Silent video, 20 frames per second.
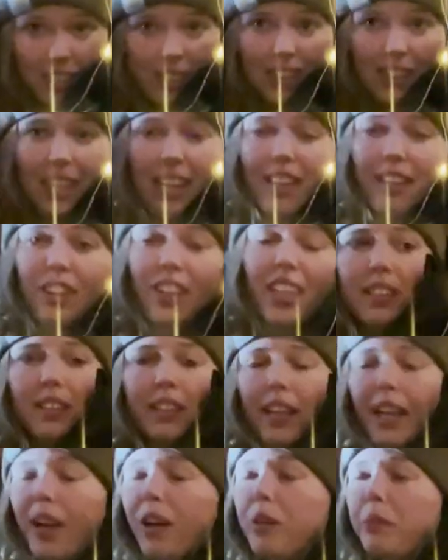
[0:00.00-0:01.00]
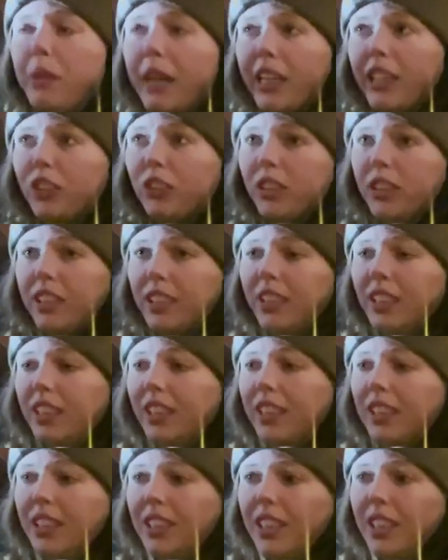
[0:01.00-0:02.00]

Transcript: got the, the air mattress